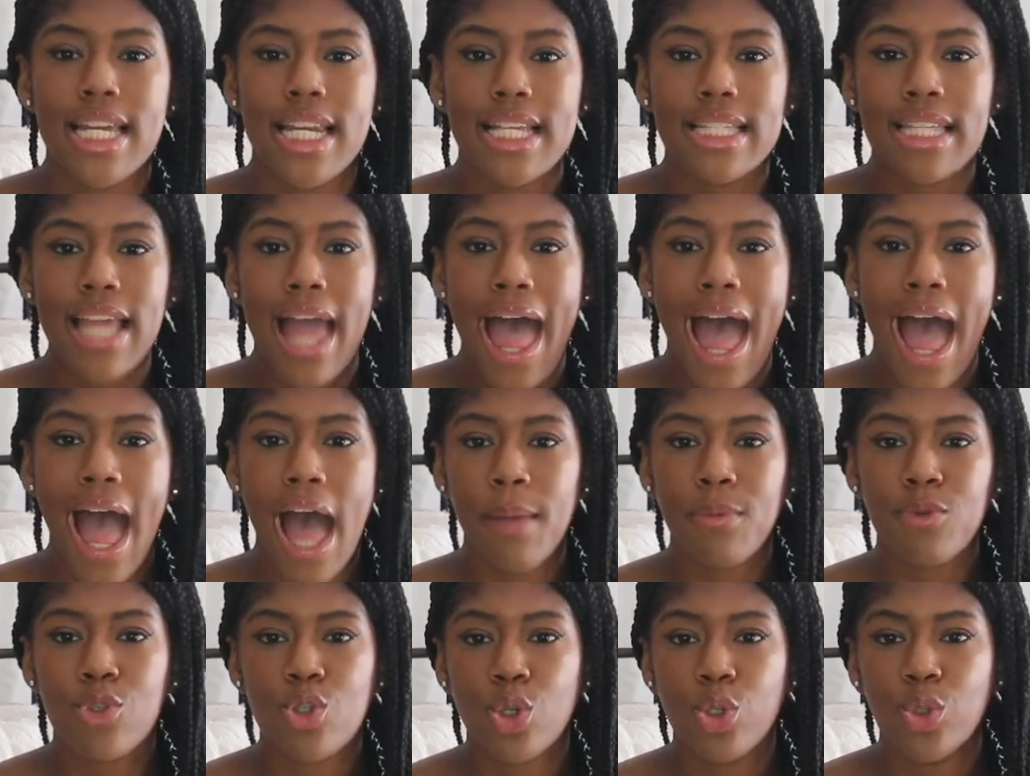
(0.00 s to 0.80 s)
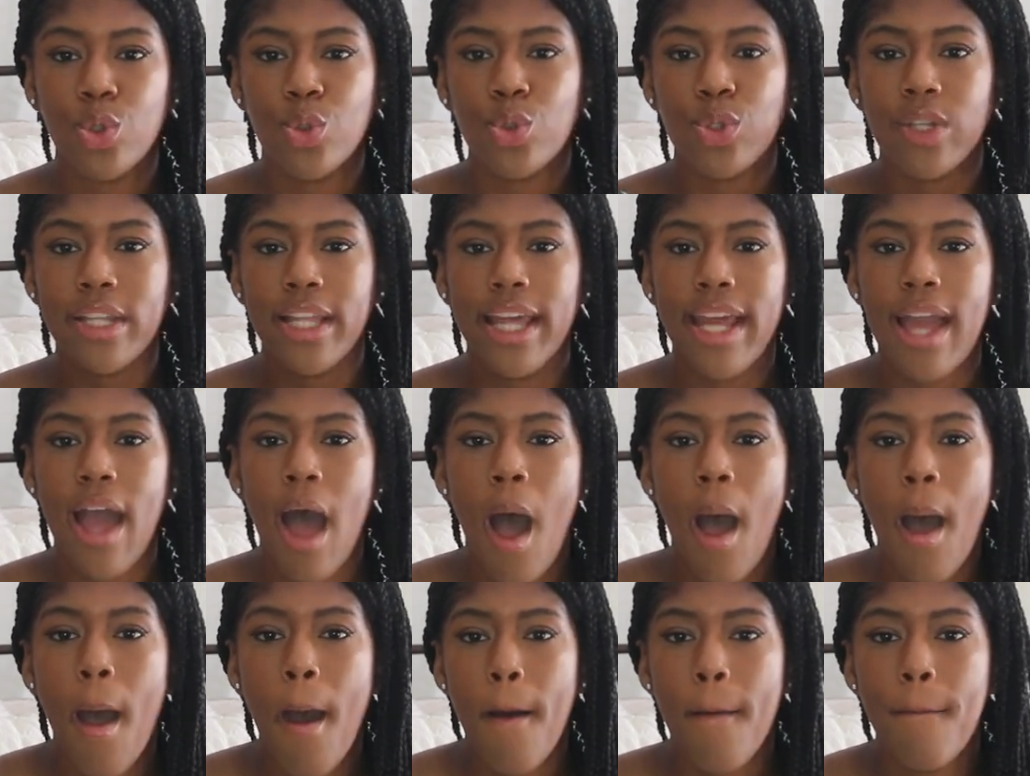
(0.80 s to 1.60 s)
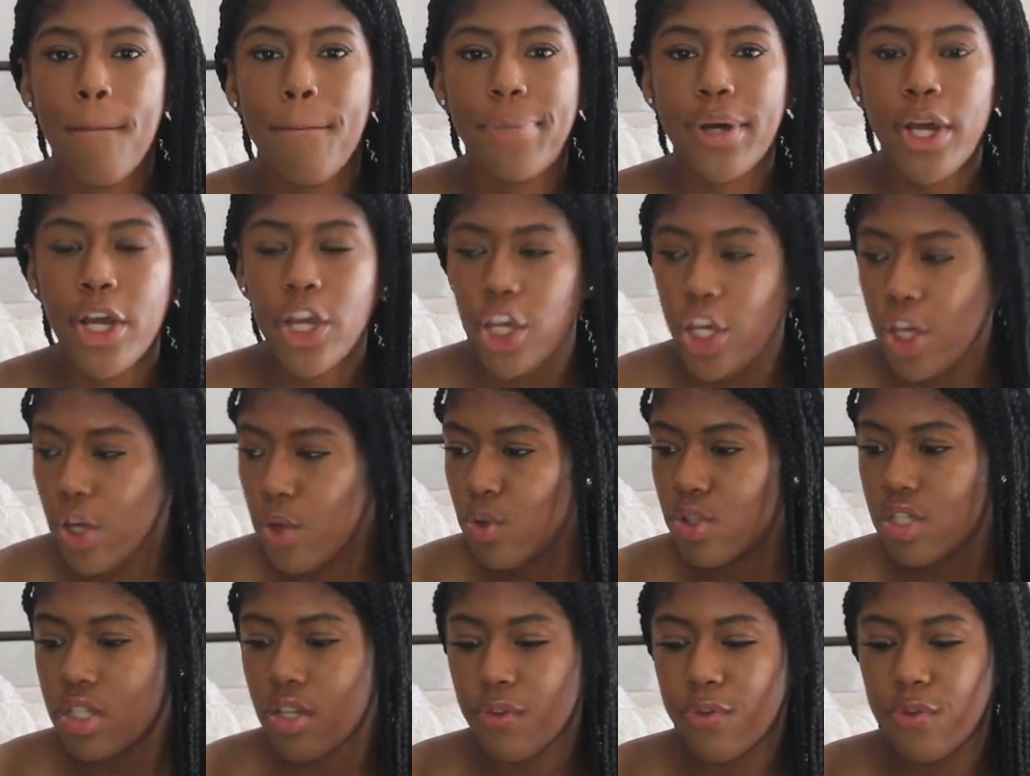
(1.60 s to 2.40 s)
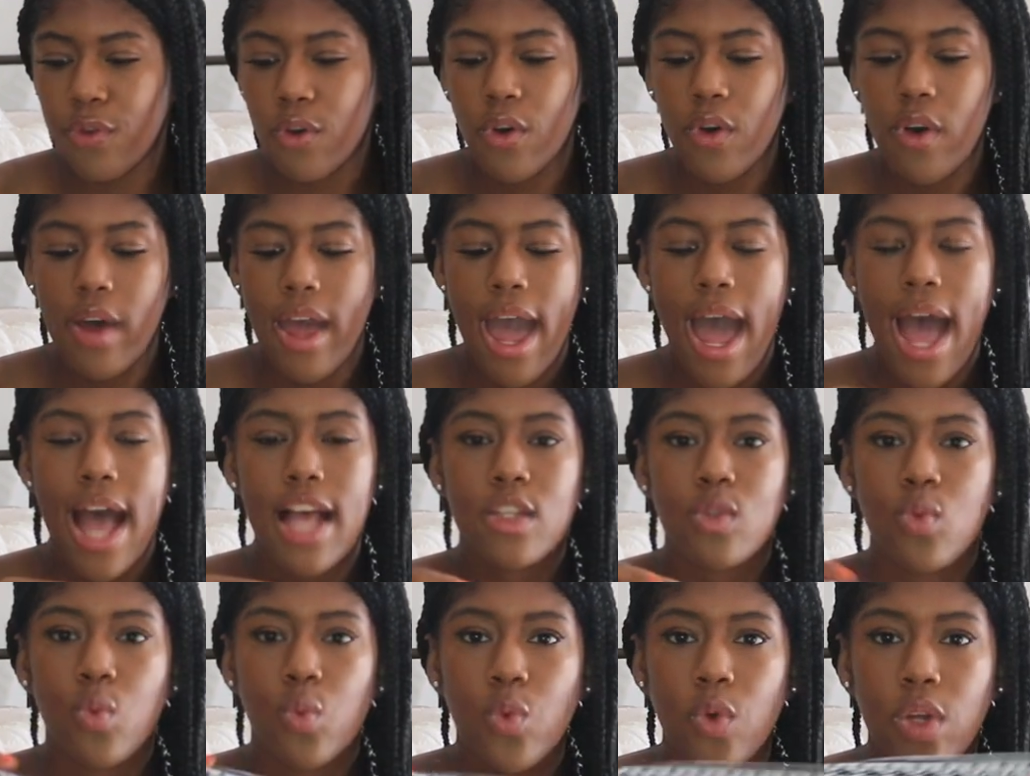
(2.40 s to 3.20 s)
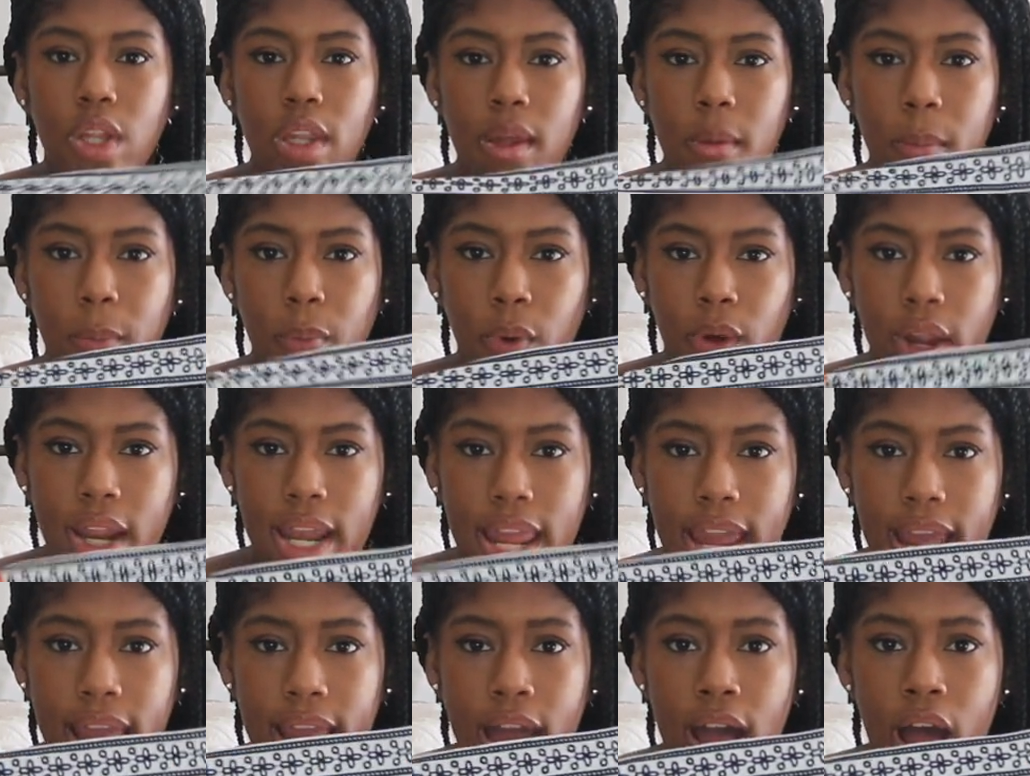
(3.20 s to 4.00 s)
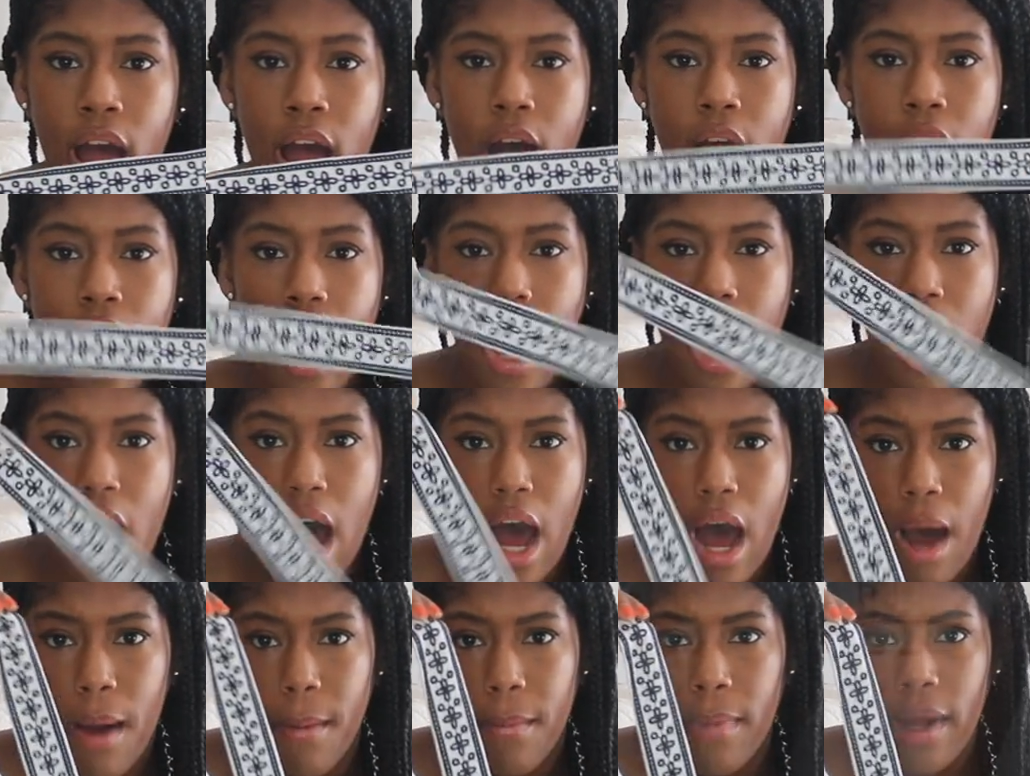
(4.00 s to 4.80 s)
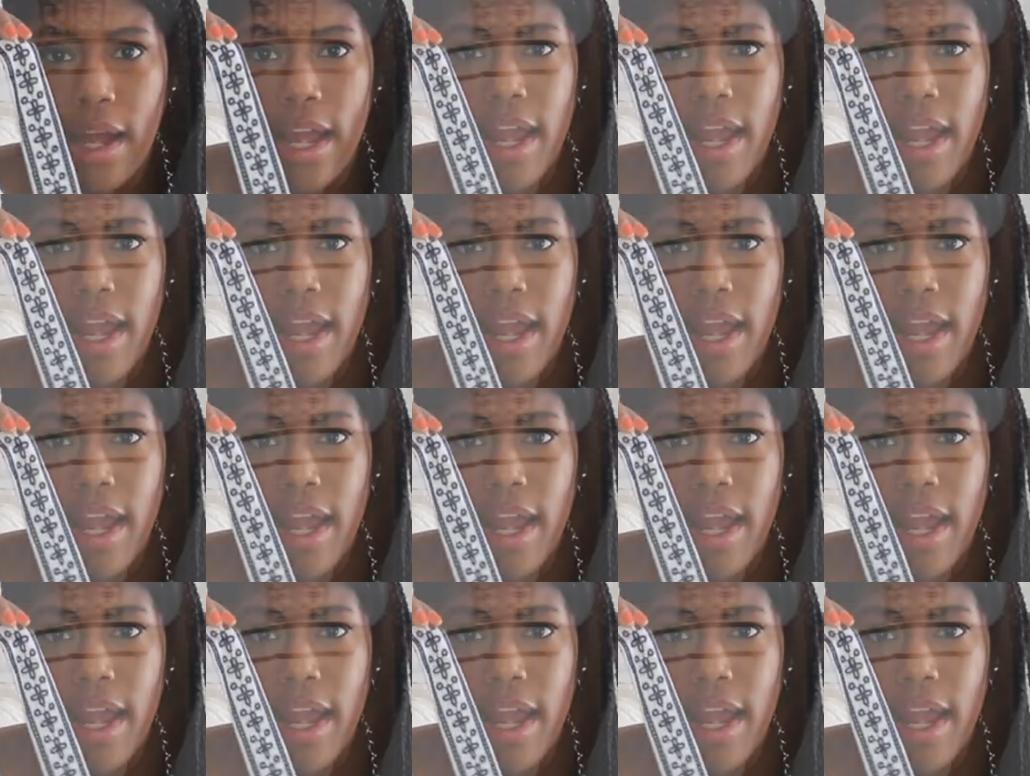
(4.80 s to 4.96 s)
It is absolutely beautiful. It has really pretty um,